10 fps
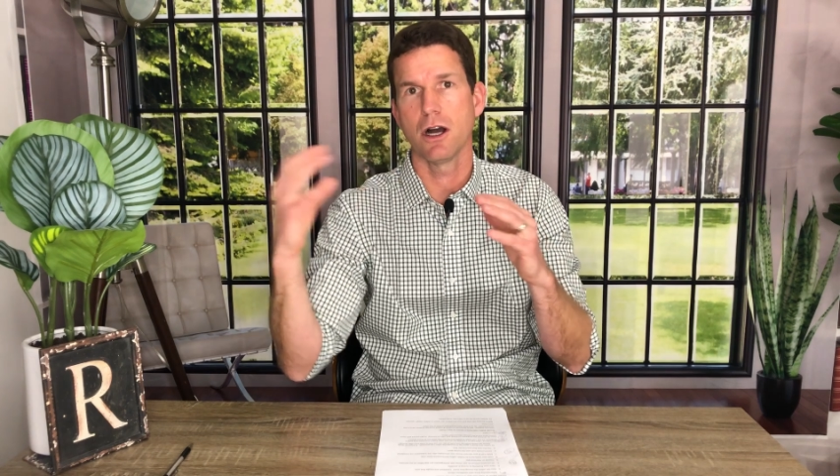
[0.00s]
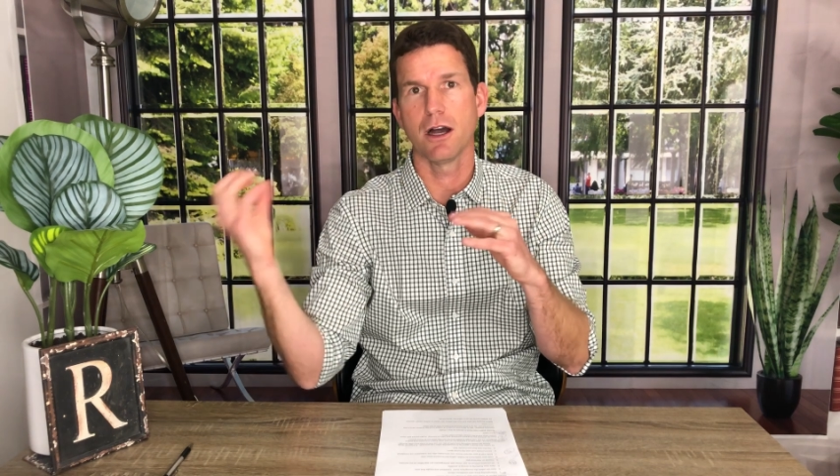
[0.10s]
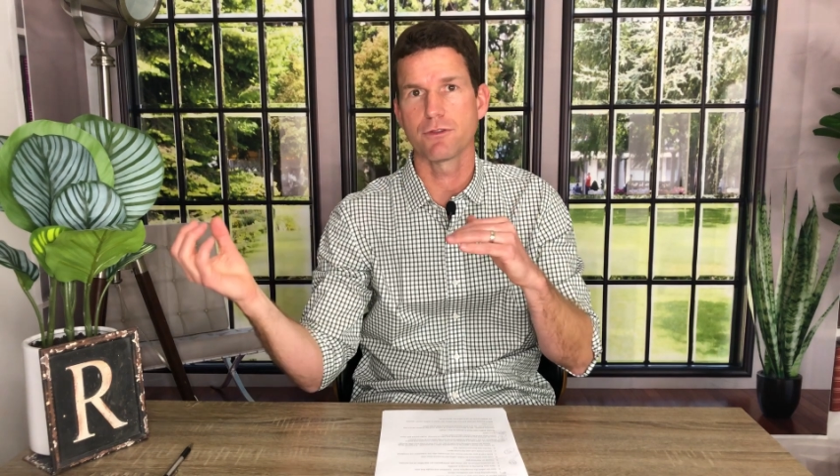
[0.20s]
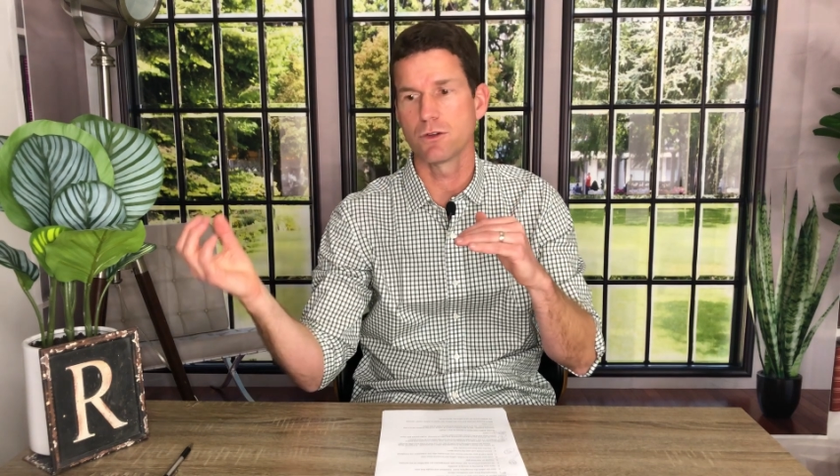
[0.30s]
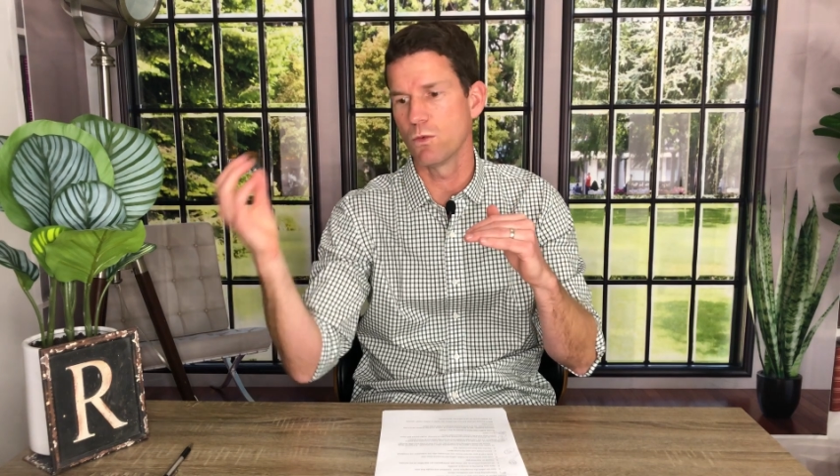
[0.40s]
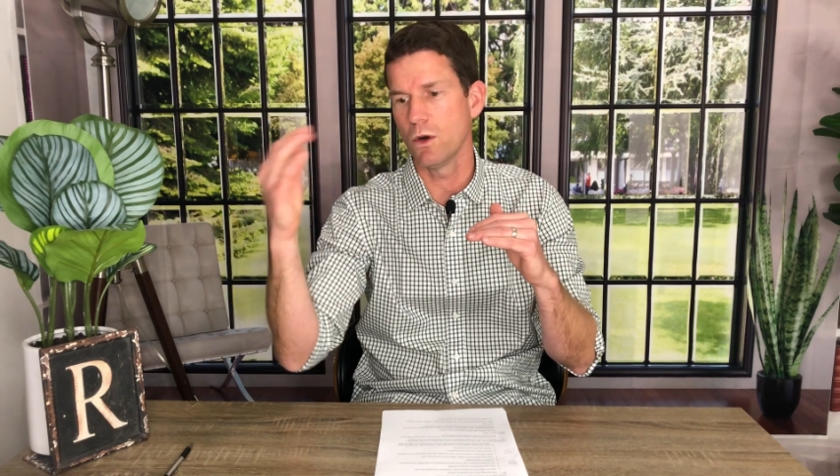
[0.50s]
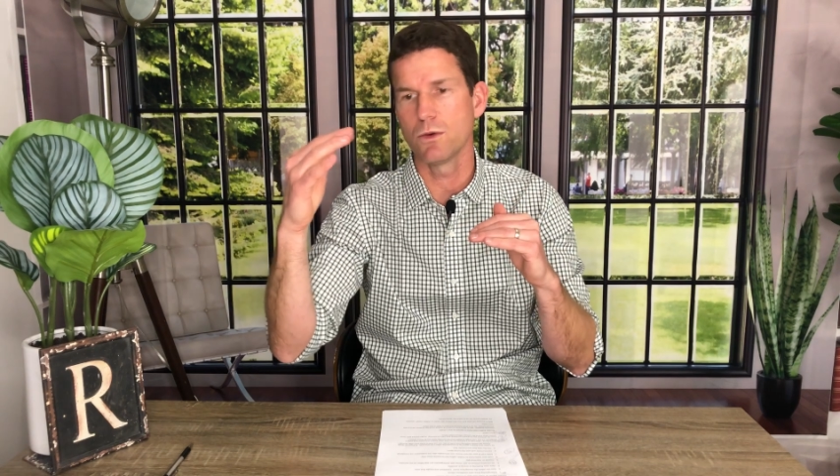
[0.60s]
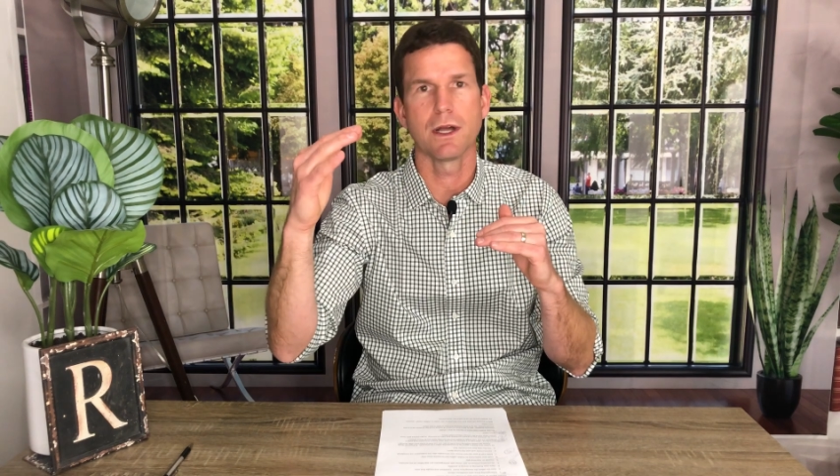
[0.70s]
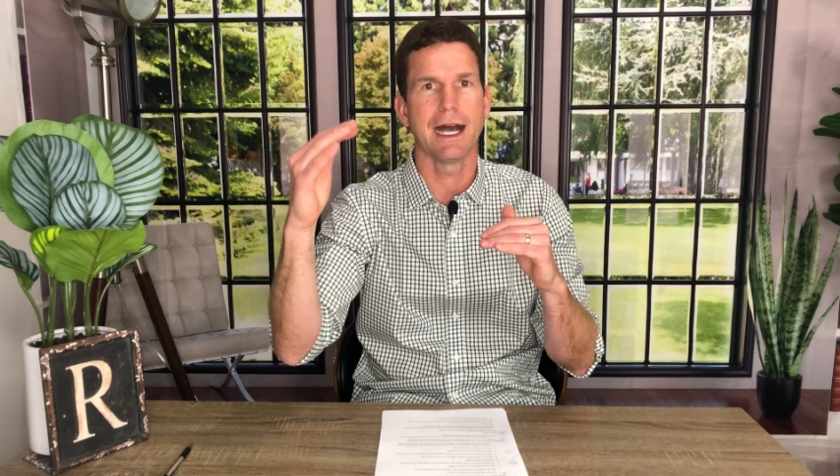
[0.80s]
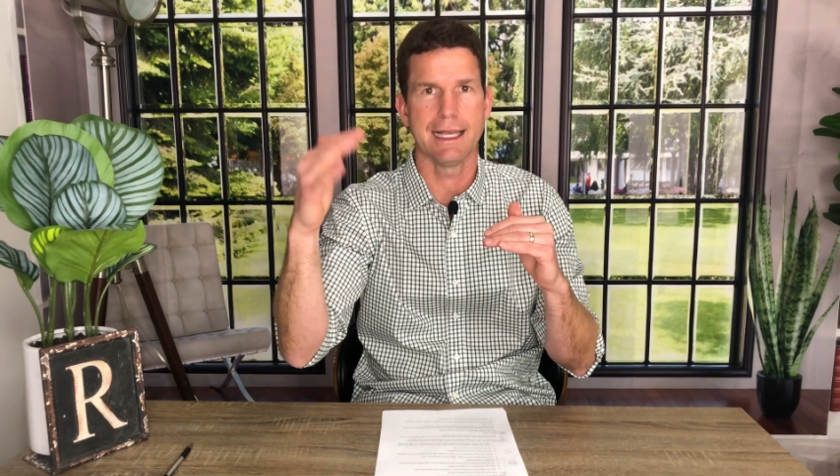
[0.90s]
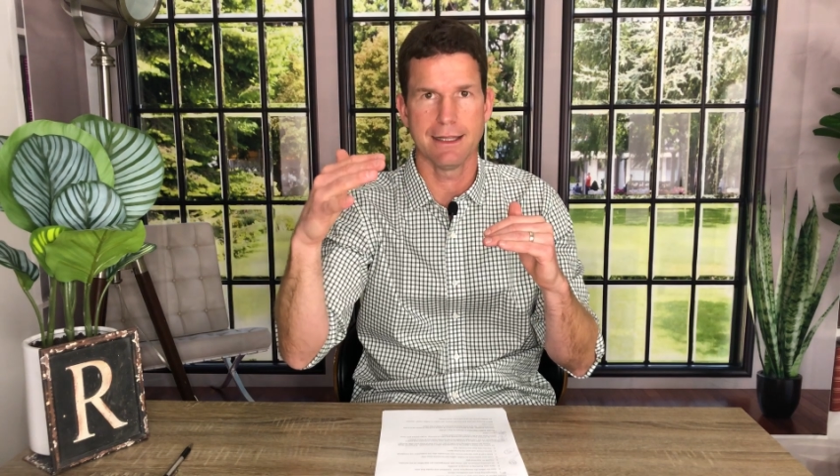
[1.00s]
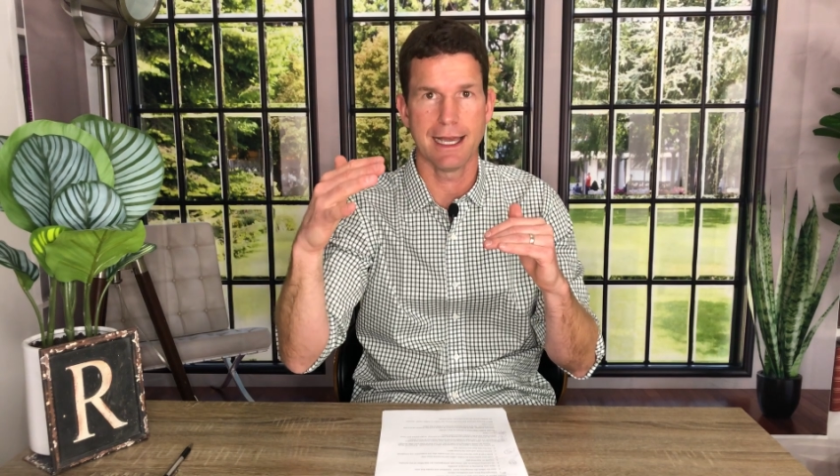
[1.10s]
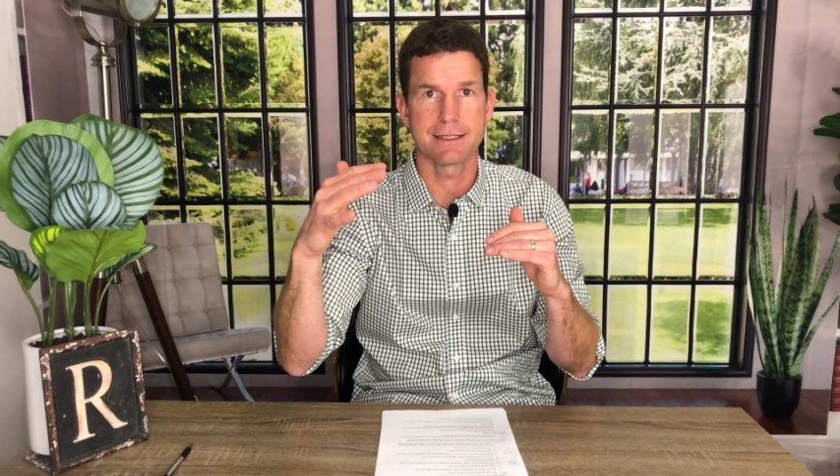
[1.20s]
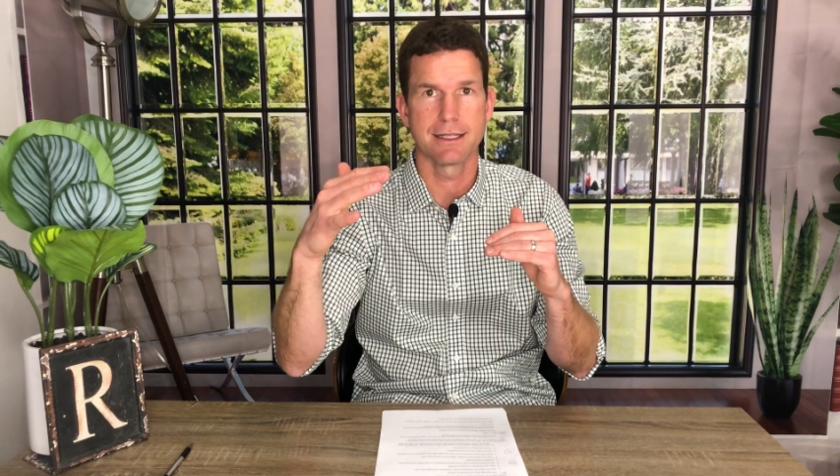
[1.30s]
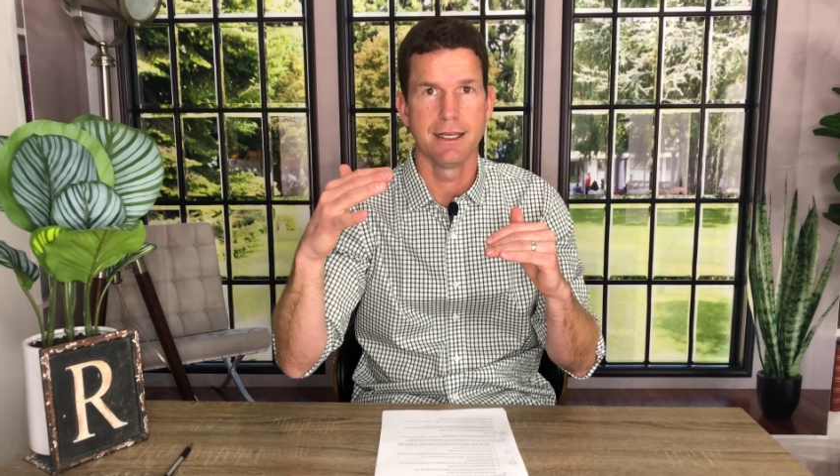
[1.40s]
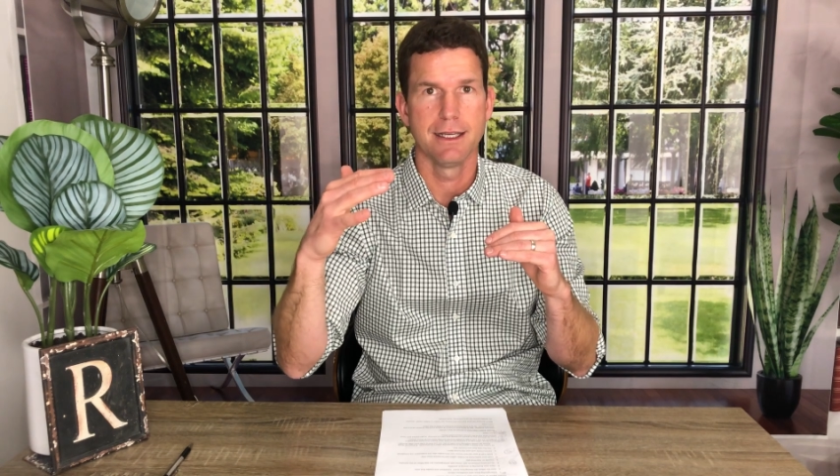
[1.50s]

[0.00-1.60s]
offer won't highlight.